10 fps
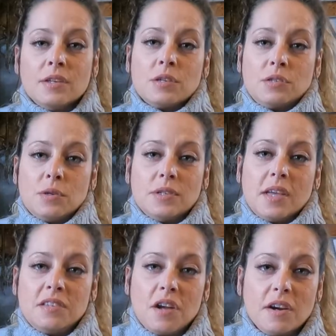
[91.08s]
So as soon as
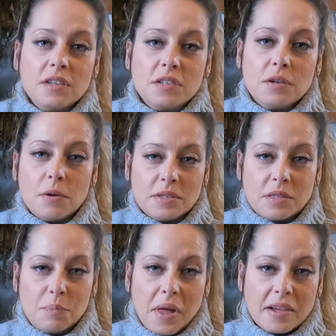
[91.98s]
I started to notice
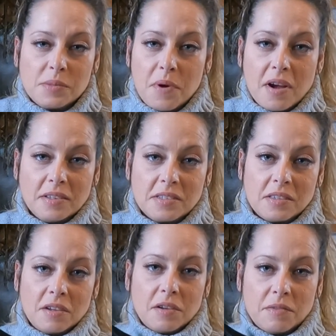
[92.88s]
the black spots,
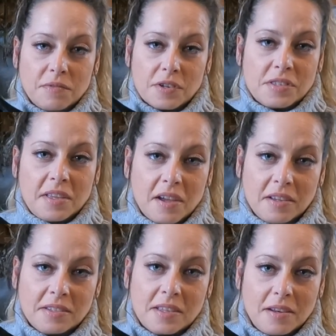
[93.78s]
the first thing I
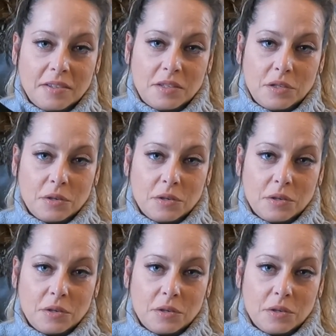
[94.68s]
decided to